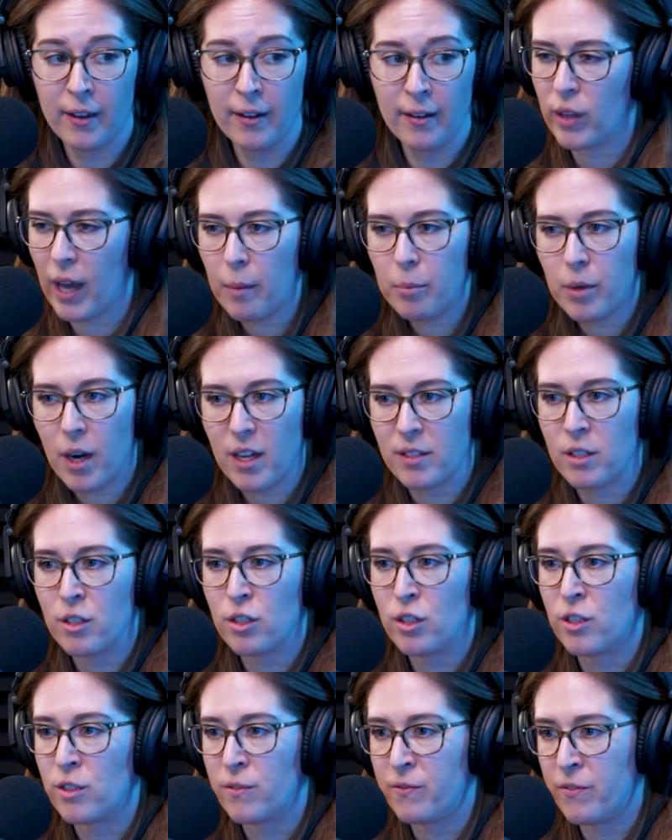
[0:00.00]
So that
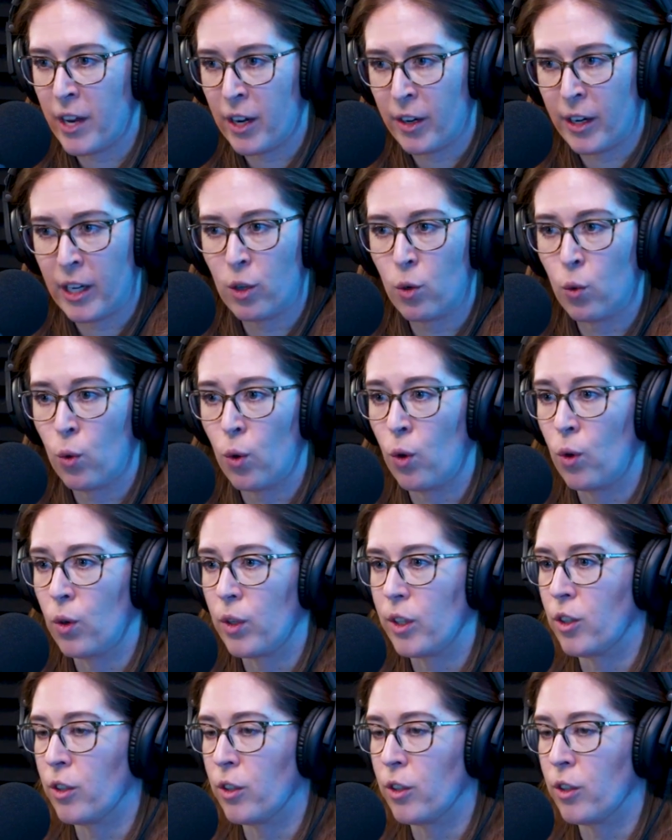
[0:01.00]
process is very cool.